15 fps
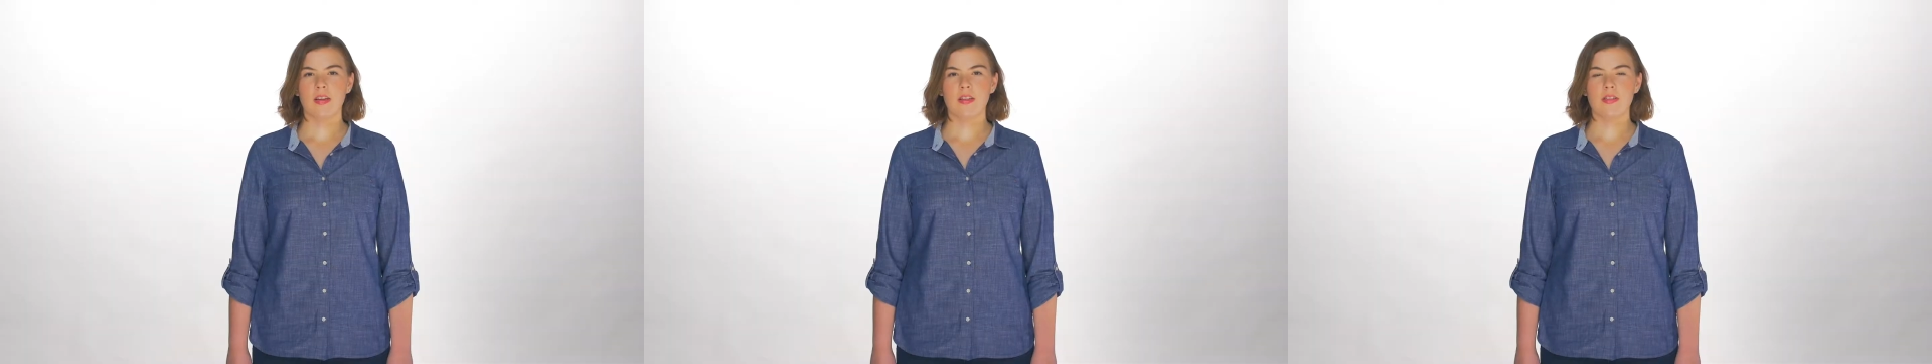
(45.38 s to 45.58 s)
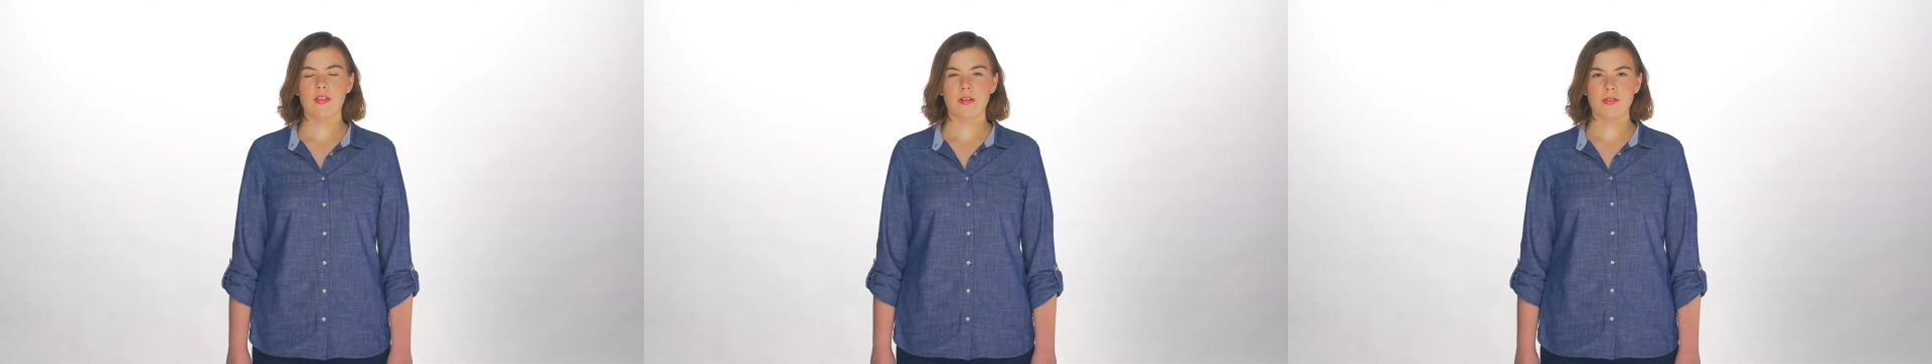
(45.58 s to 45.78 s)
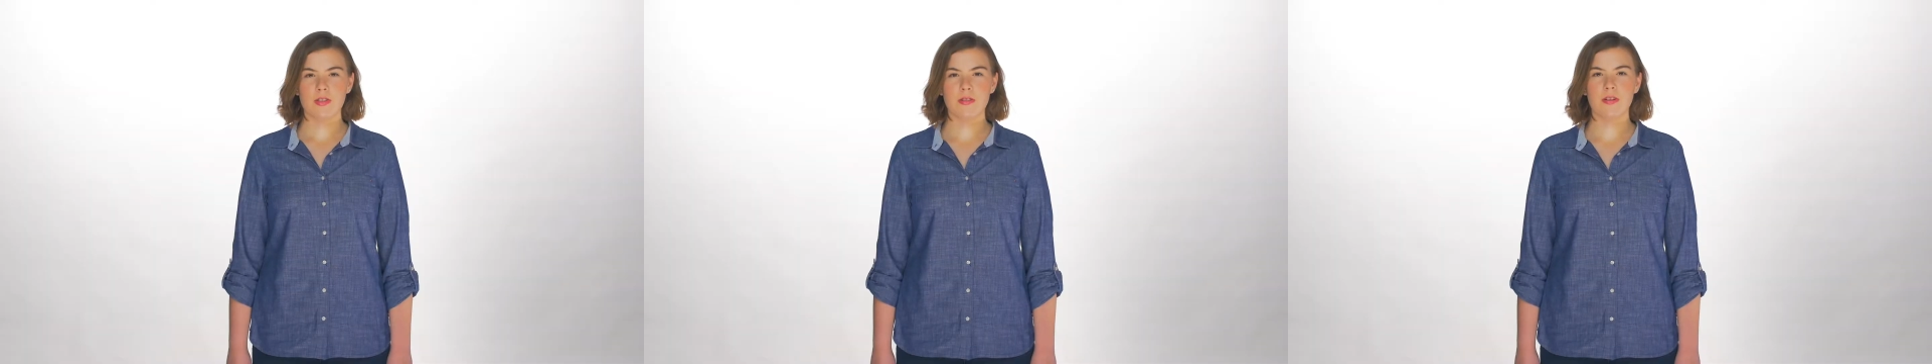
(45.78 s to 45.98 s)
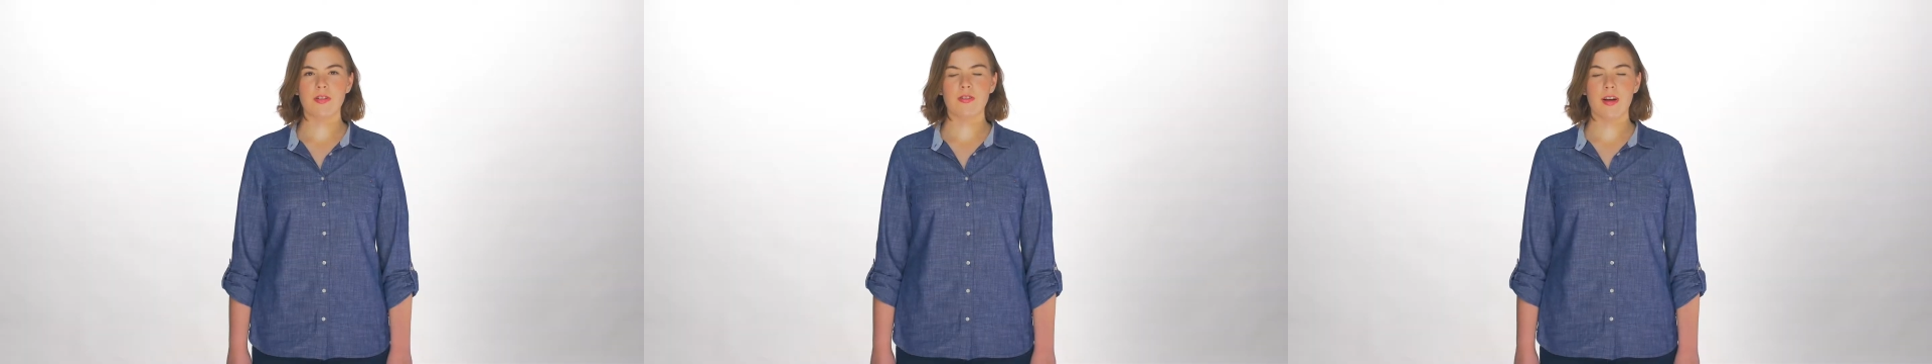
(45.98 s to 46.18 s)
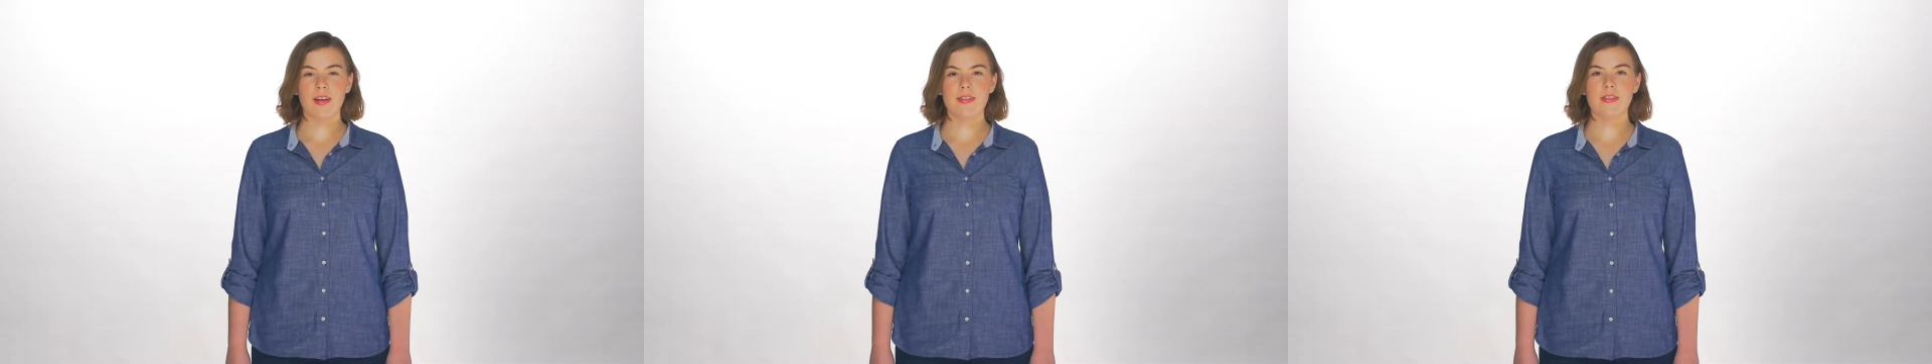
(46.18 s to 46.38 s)
So to
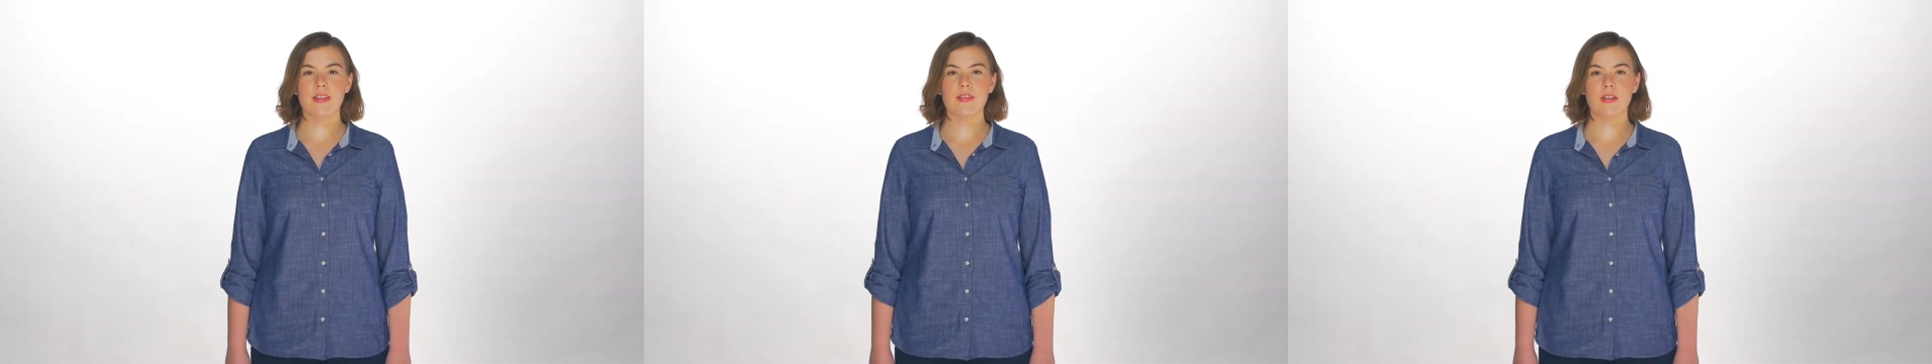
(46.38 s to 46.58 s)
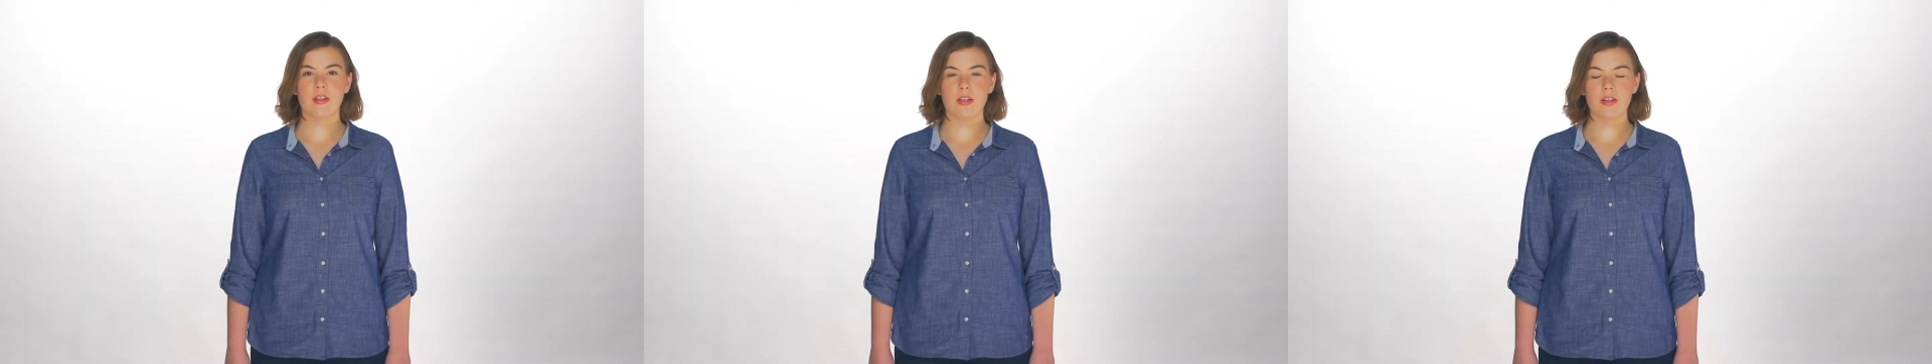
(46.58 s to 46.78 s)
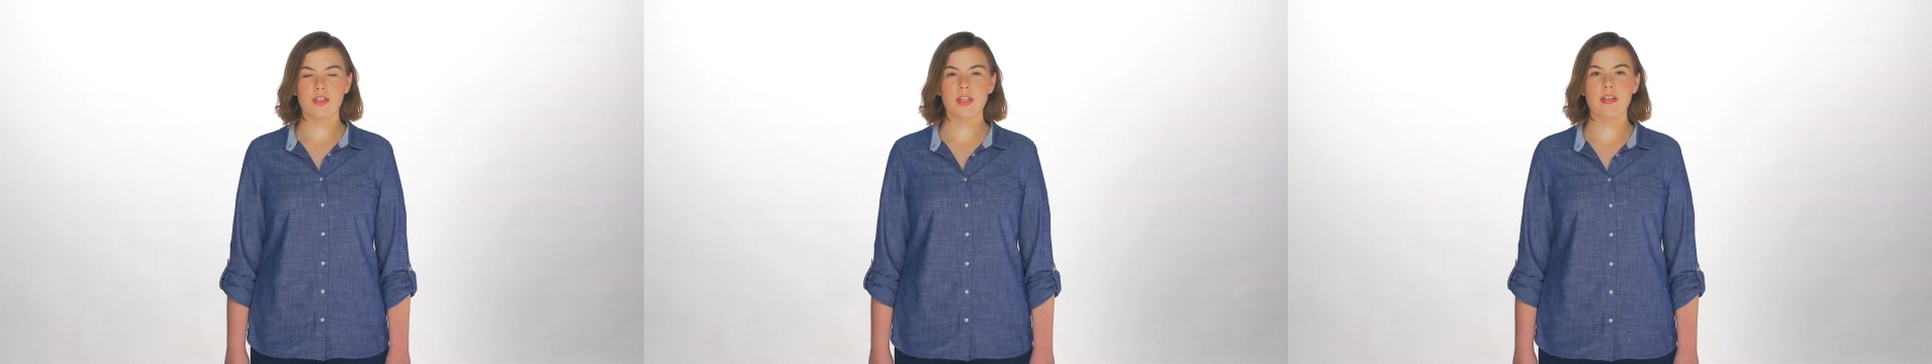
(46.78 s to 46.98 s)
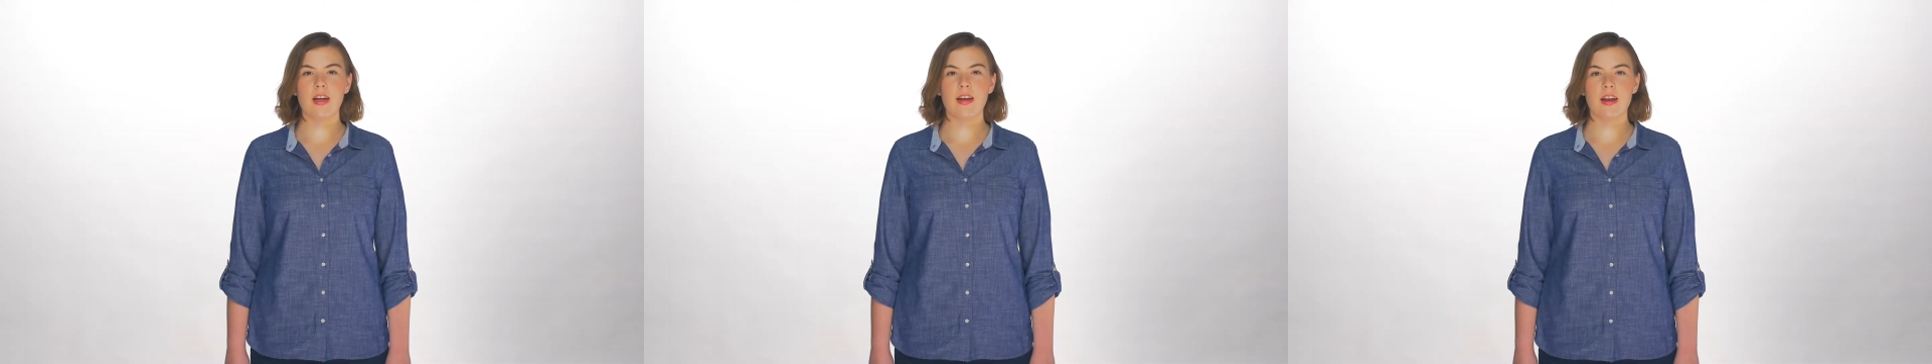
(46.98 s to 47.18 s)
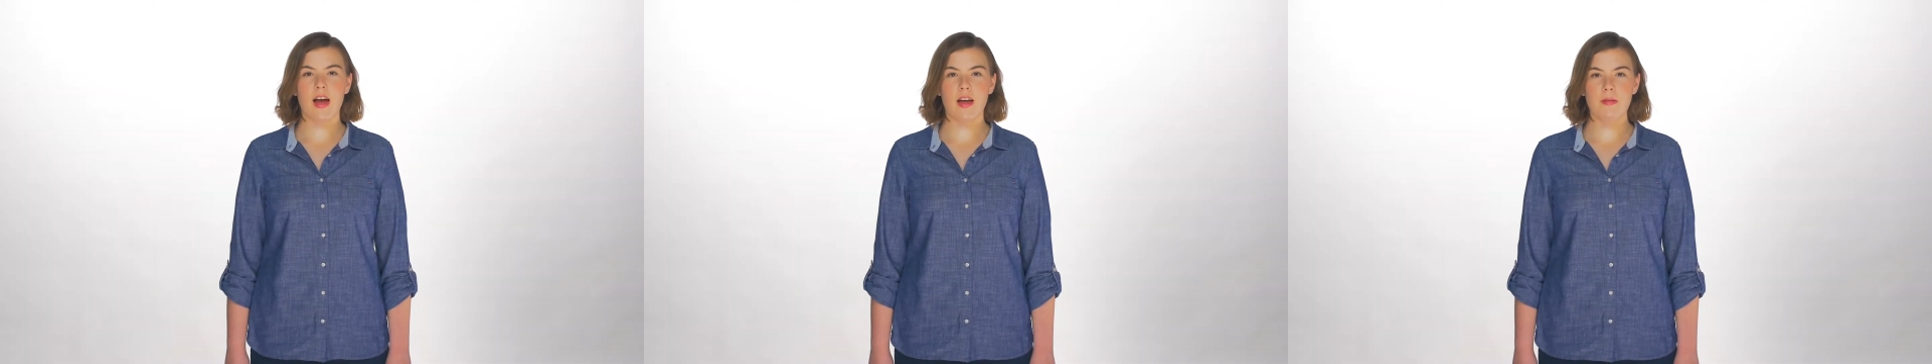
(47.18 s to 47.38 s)
address this urgent
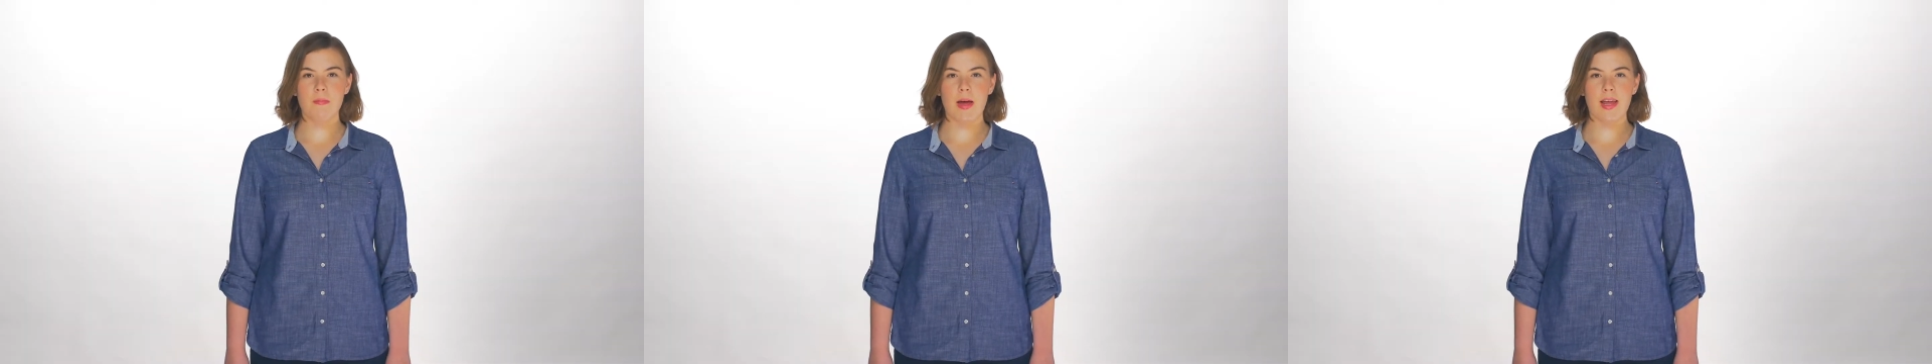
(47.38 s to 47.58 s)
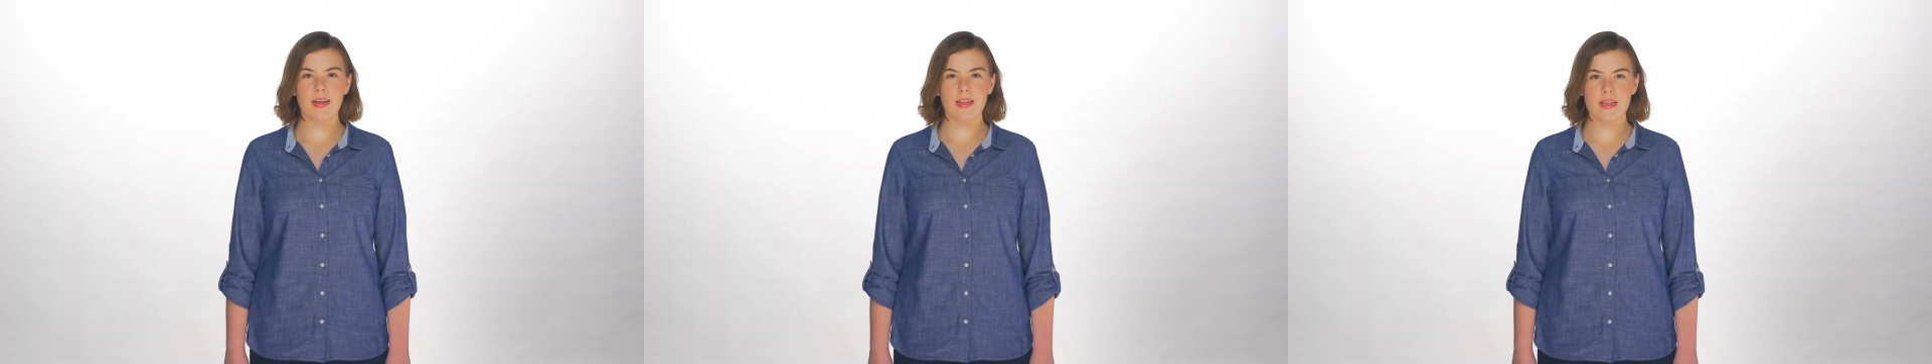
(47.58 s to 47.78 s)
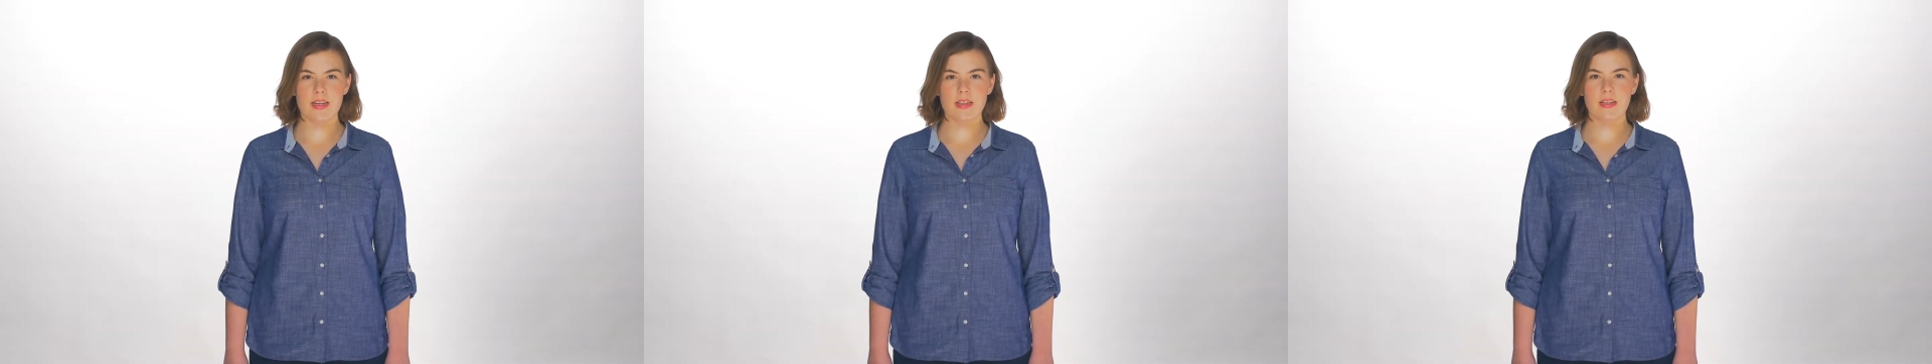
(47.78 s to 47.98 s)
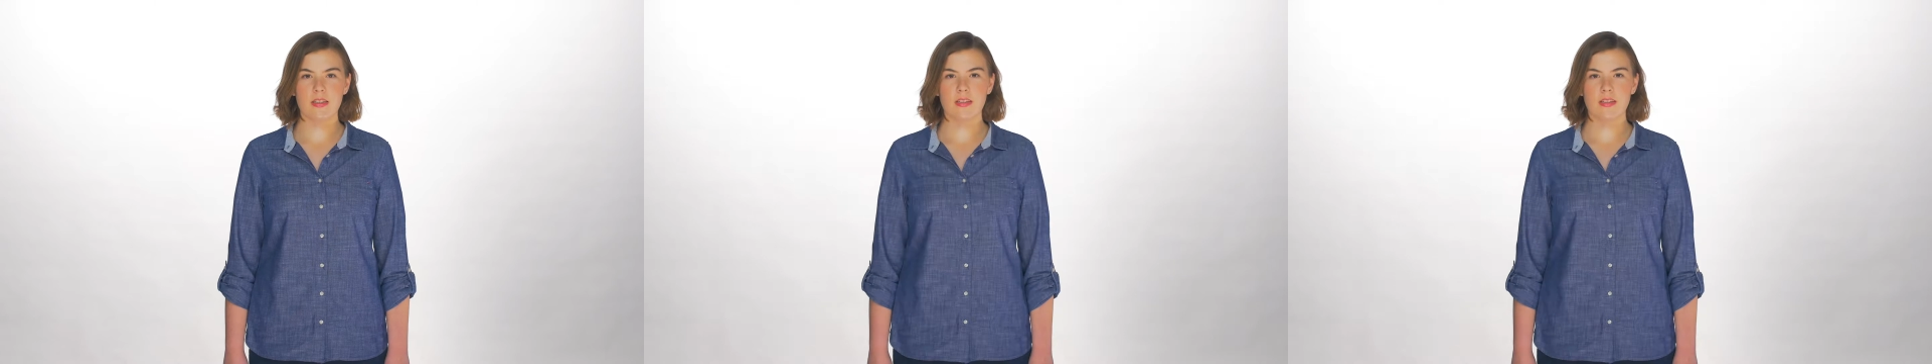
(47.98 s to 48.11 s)
and unmet need,